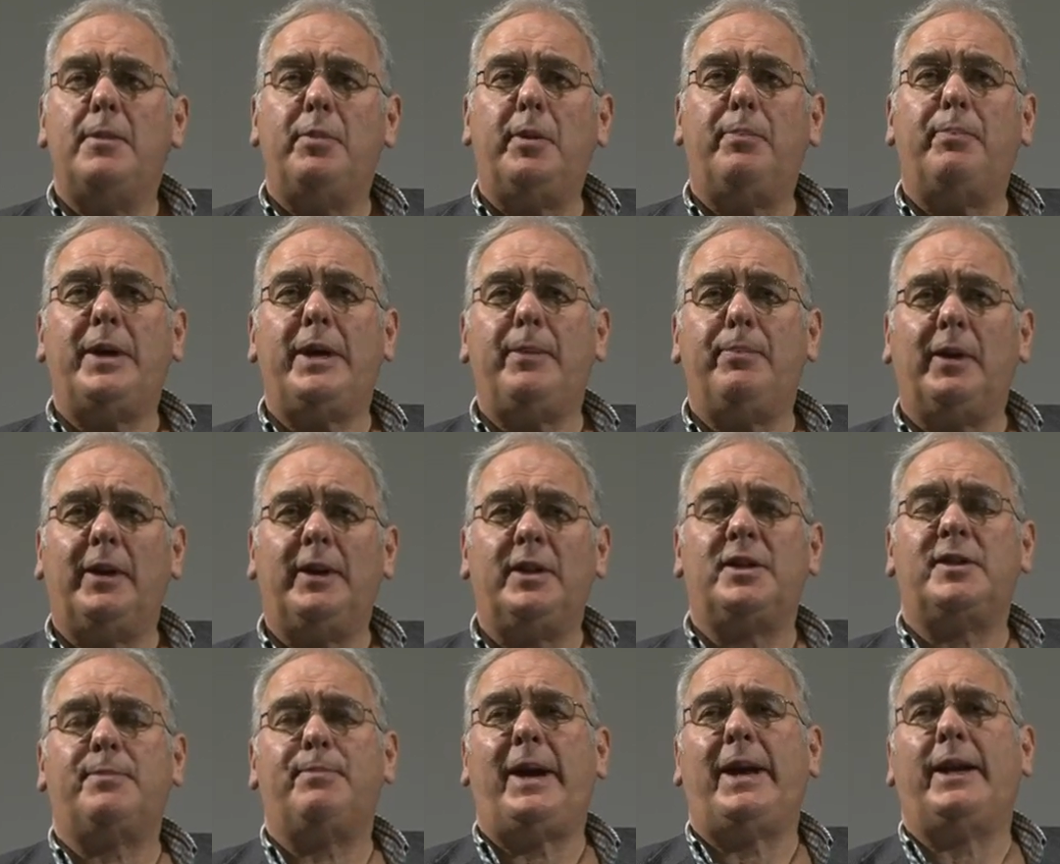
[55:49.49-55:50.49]
But people
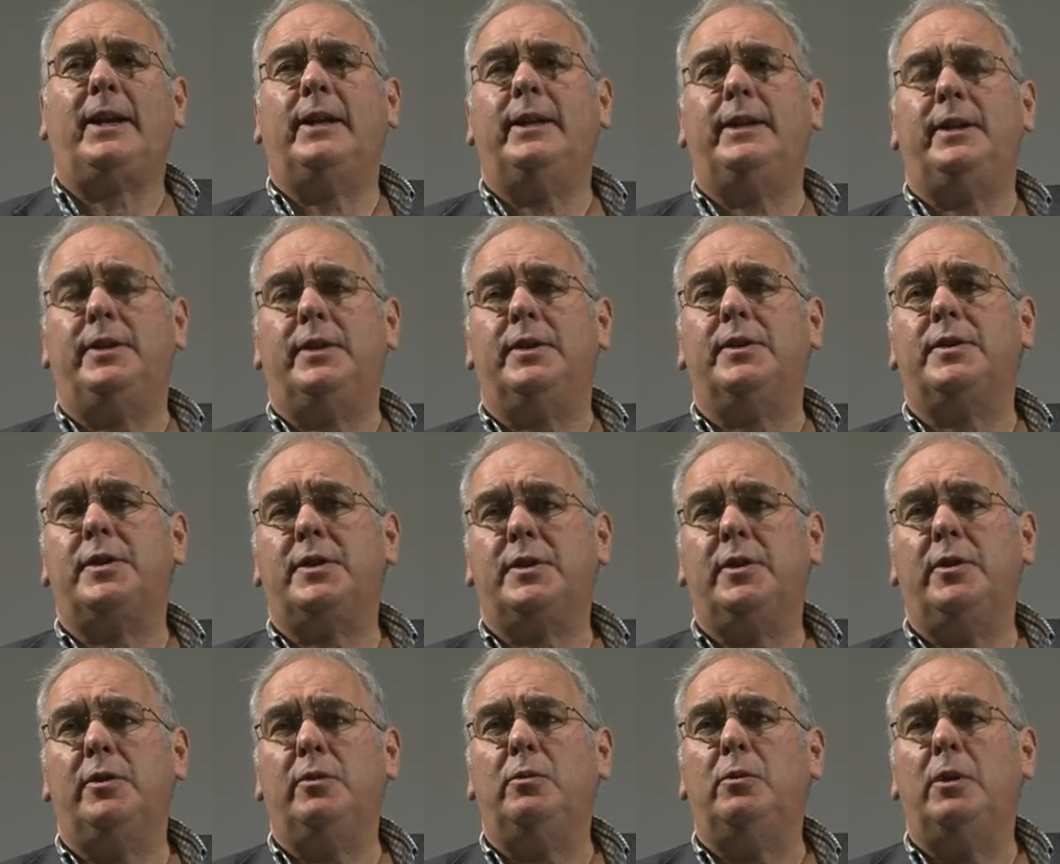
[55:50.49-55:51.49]
expect leaders
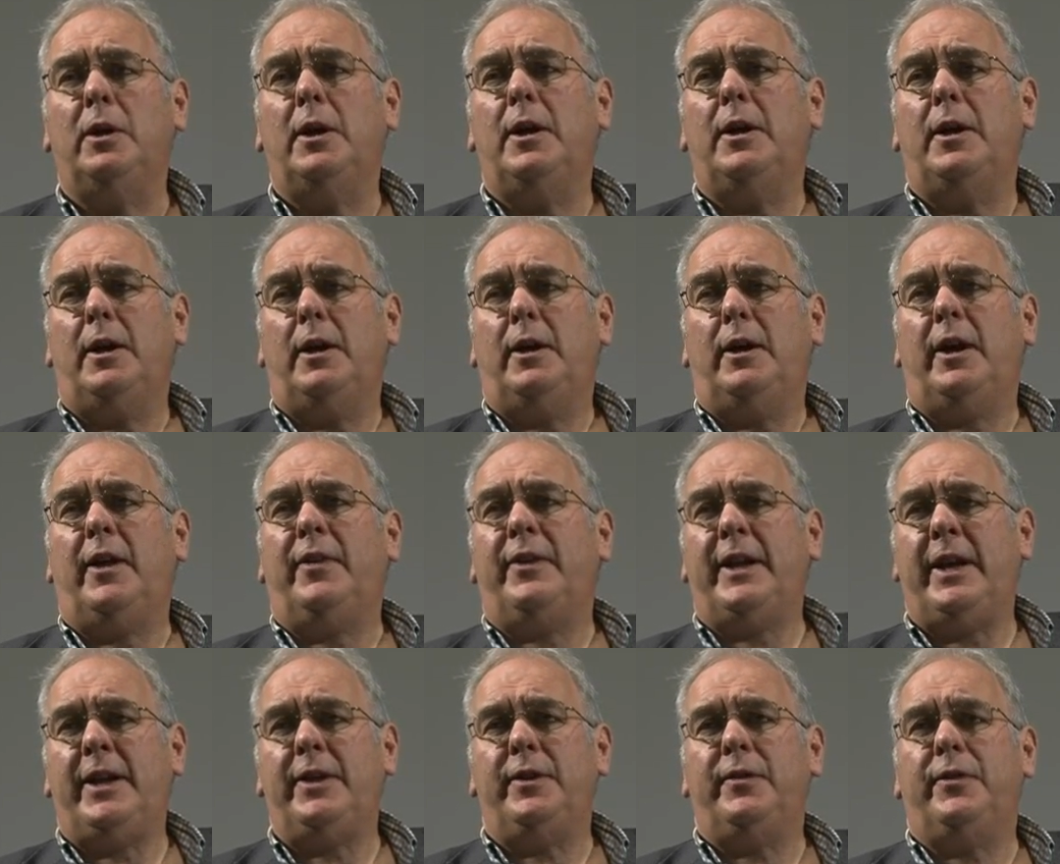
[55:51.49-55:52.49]
to, at
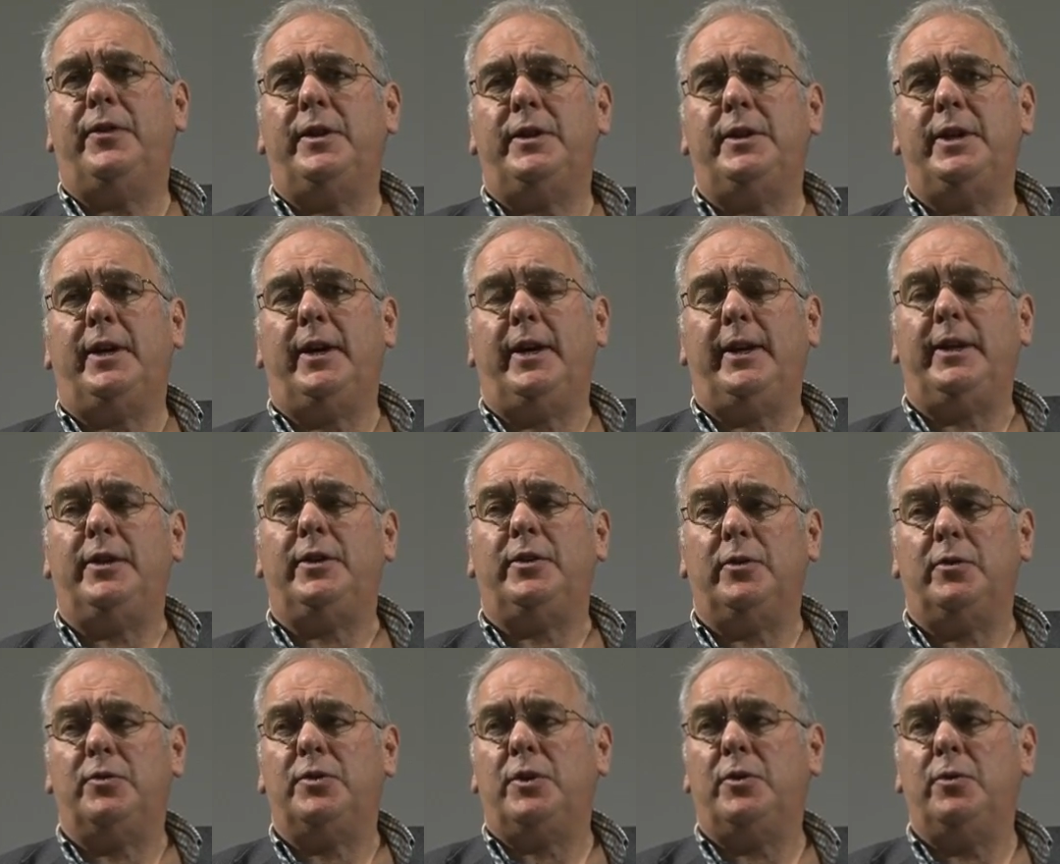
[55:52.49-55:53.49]
the end of the day,
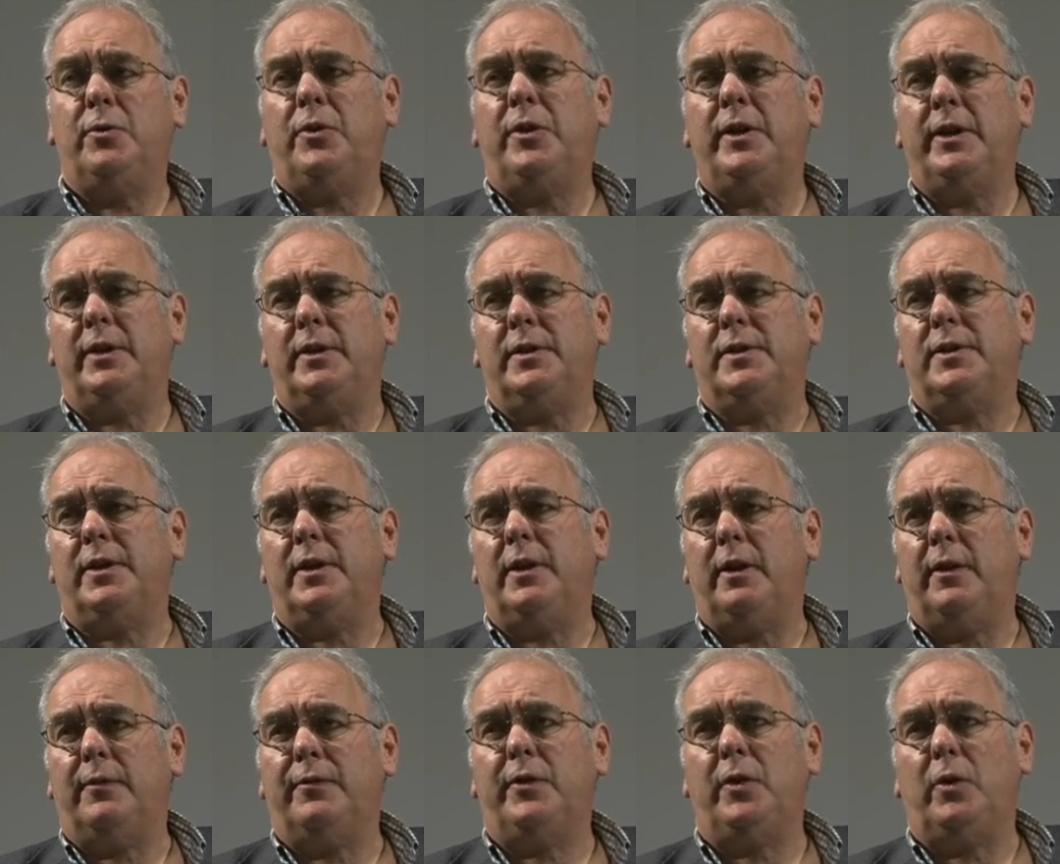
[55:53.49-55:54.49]
do two things in
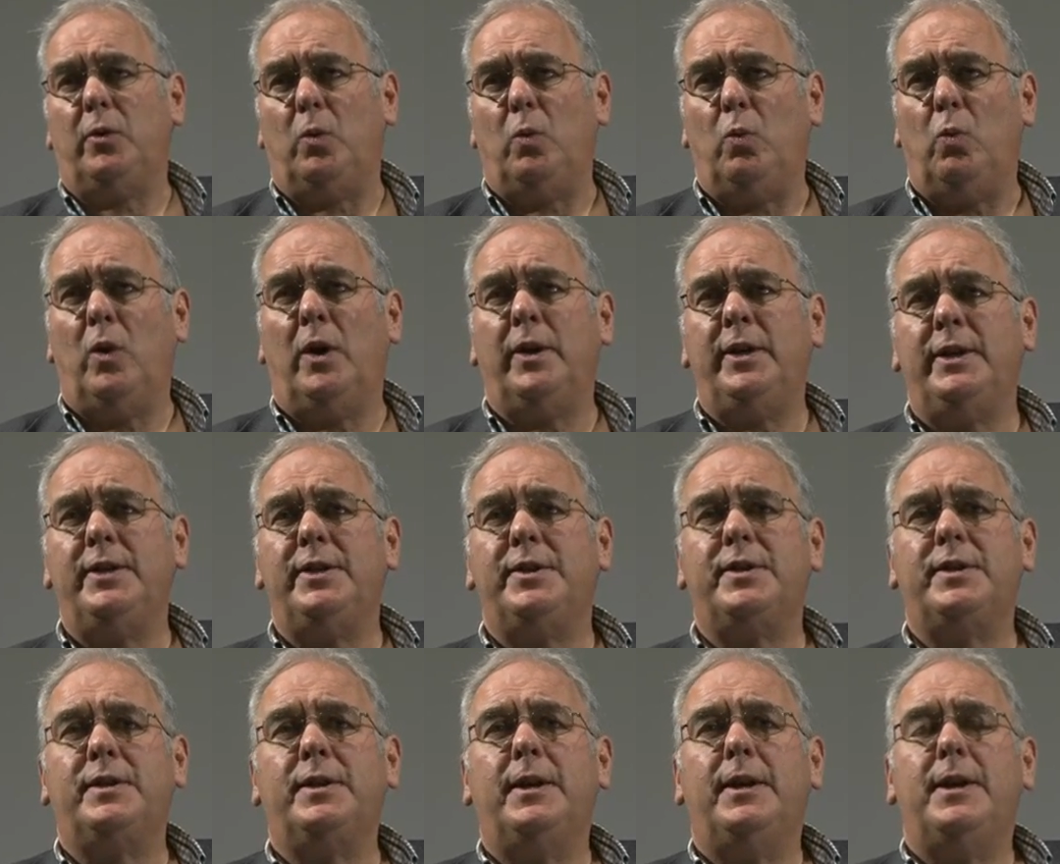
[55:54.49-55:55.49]
our view. One
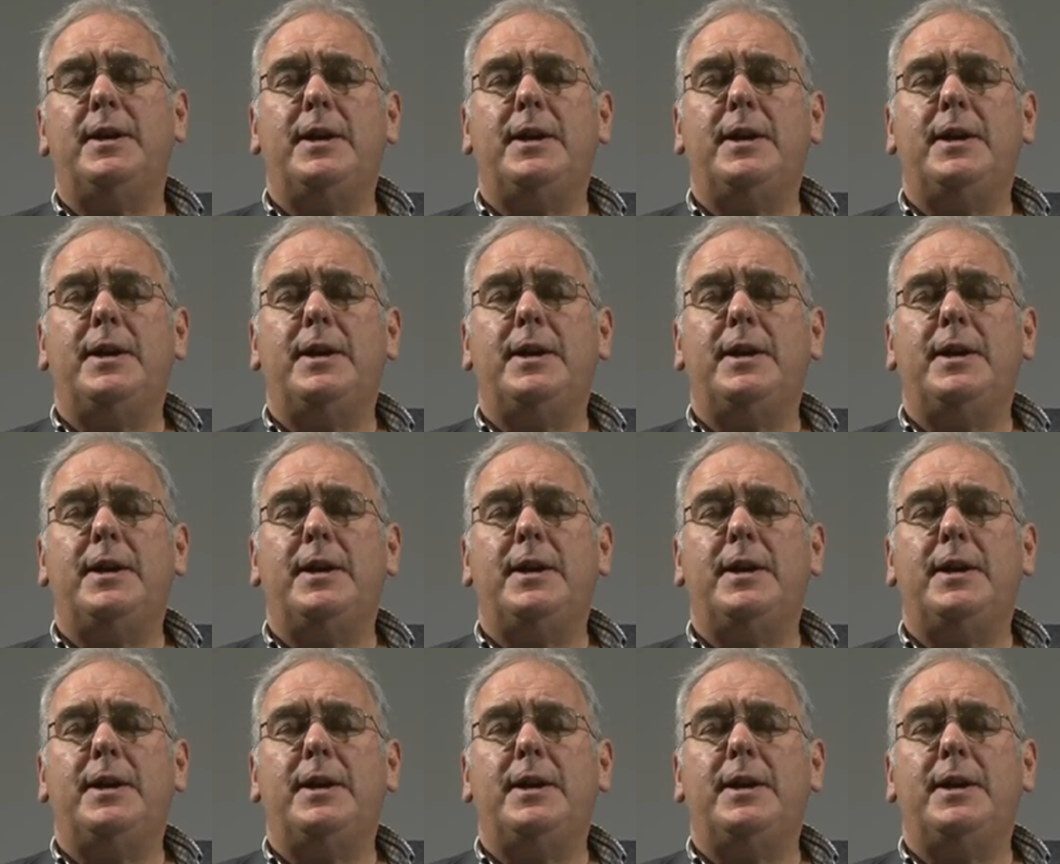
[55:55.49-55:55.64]
is